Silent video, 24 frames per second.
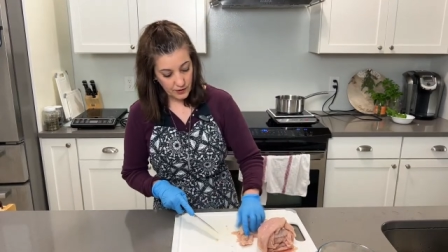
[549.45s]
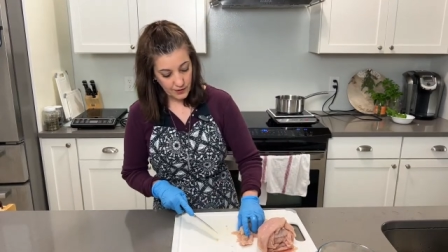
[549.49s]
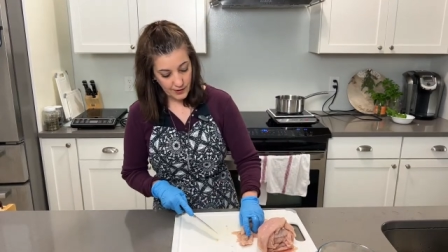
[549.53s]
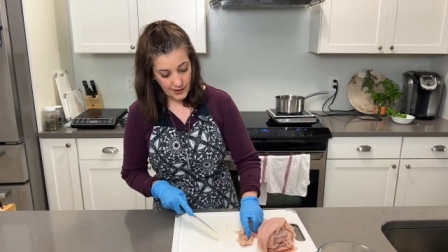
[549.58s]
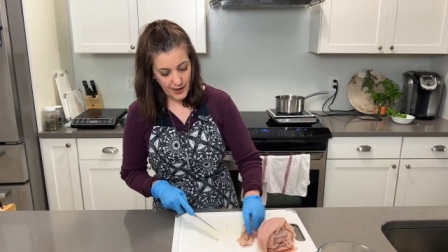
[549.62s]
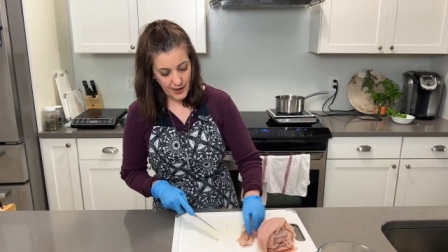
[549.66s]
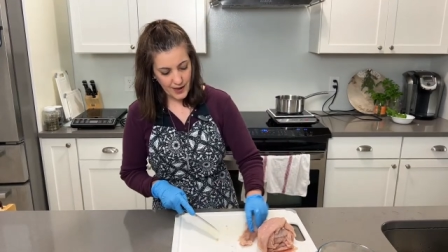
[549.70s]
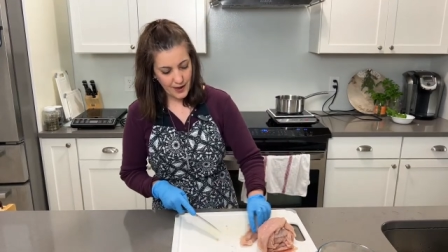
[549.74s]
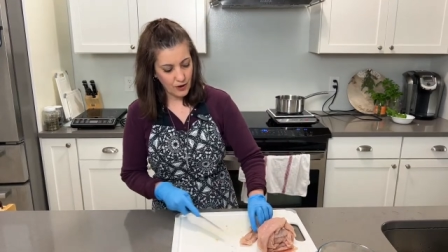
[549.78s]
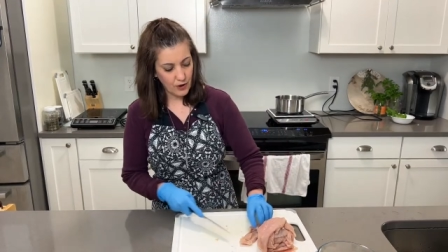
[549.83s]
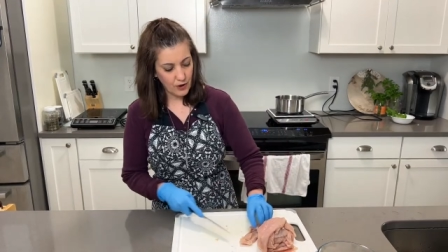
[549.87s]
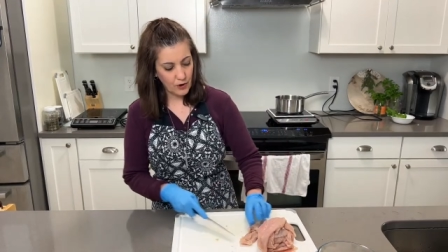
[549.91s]

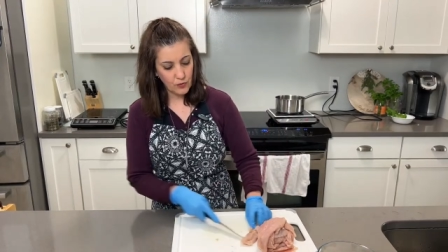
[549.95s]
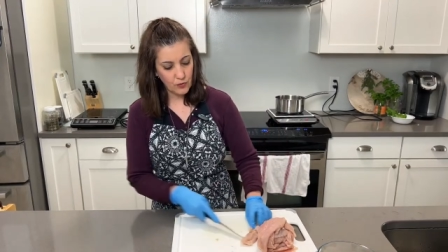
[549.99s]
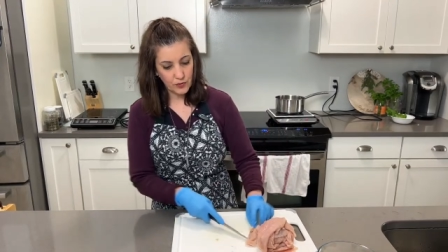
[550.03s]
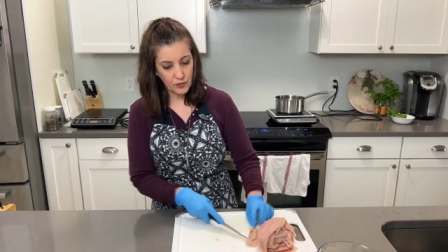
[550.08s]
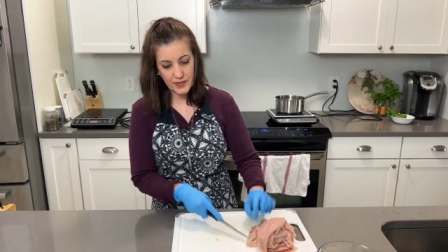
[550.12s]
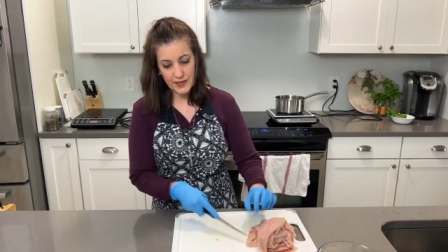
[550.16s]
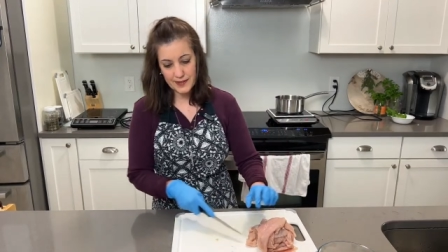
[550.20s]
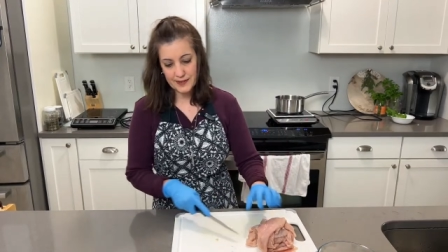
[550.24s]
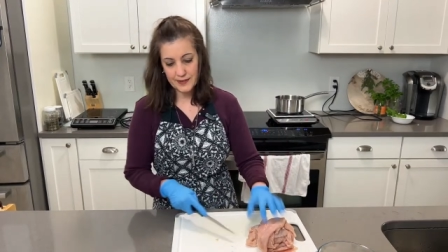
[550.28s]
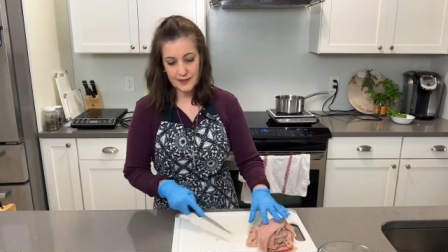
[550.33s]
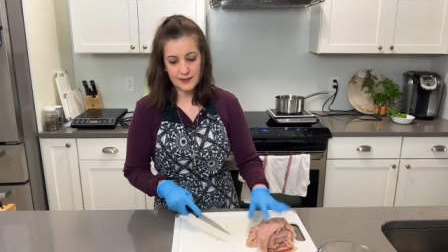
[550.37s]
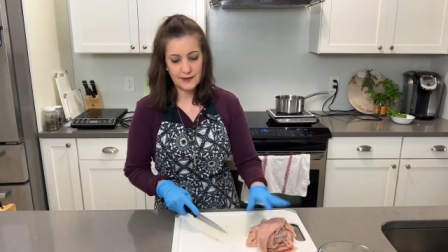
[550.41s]
Okay, oh,
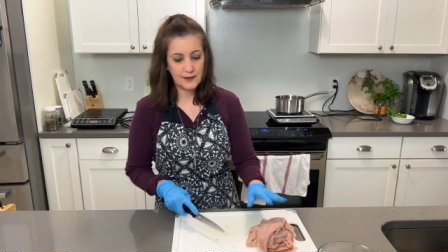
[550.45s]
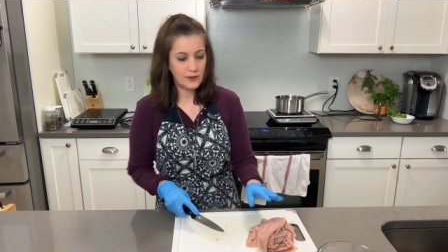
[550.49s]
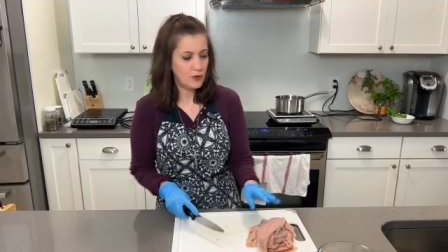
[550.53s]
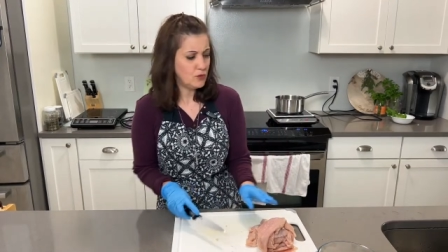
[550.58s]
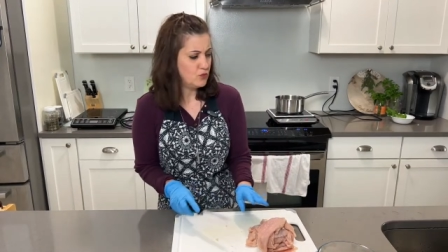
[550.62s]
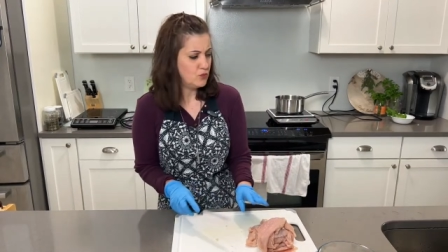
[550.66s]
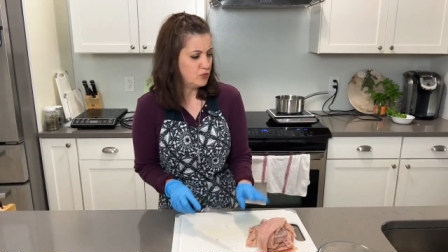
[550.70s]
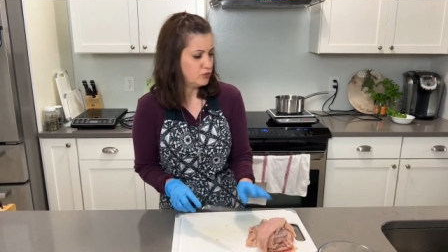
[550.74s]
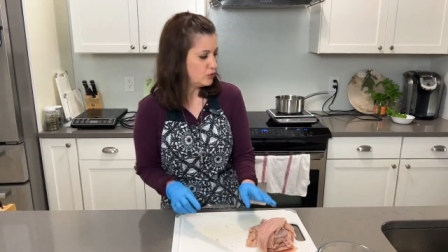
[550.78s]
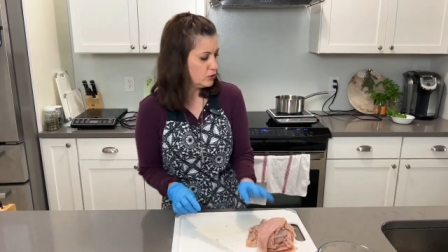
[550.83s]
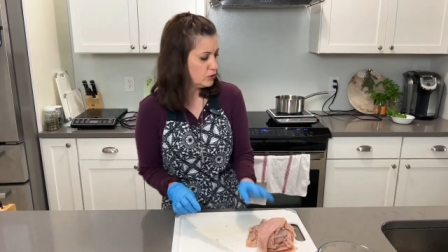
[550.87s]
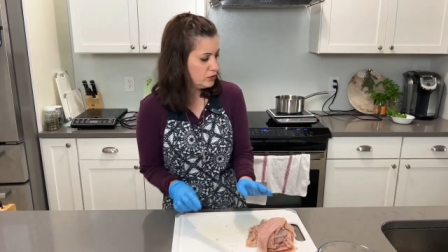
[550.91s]
that's so
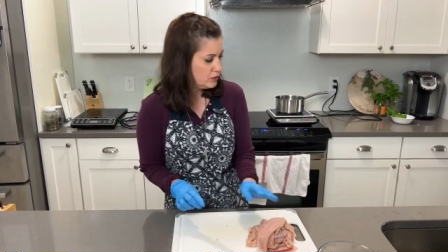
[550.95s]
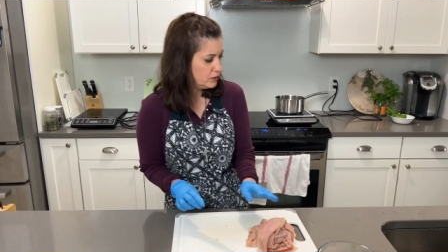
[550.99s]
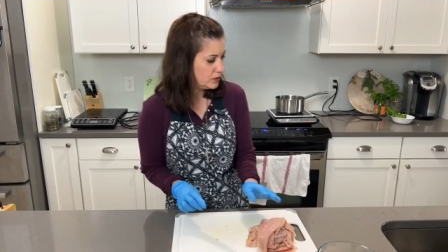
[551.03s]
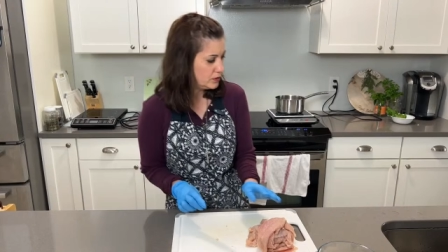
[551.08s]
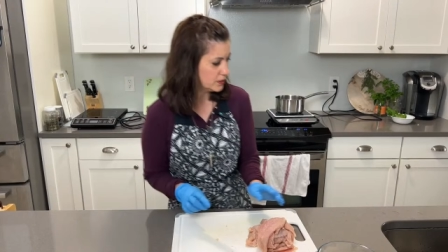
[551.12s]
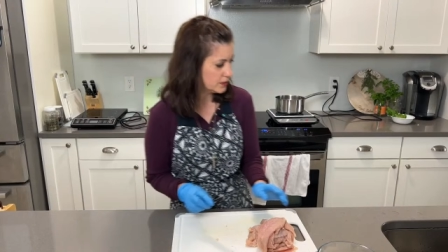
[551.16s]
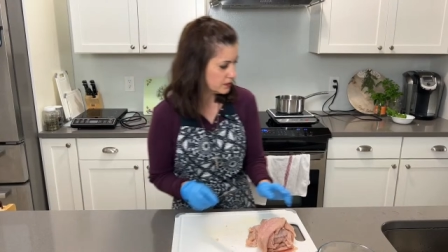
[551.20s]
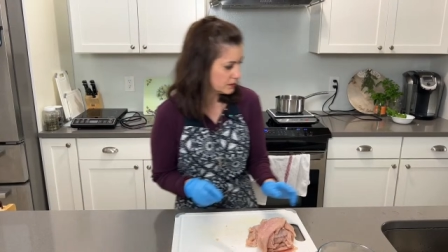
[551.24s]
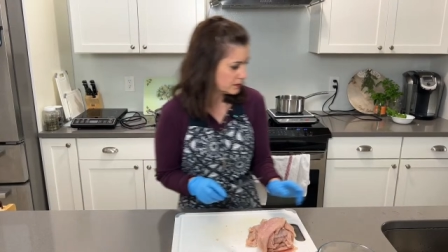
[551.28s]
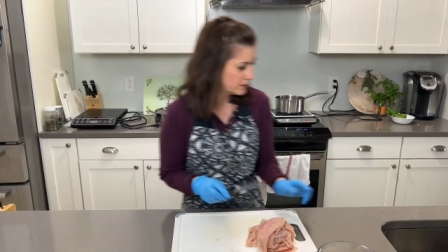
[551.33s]
good.